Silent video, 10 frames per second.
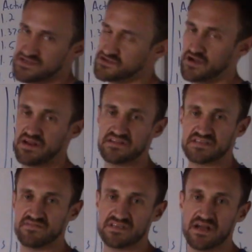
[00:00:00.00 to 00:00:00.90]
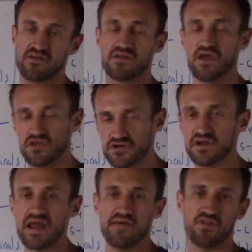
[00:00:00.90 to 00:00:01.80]
you start eating 1,700, you're
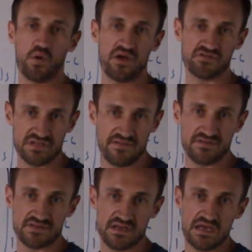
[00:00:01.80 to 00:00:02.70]
gonna have lower energy levels.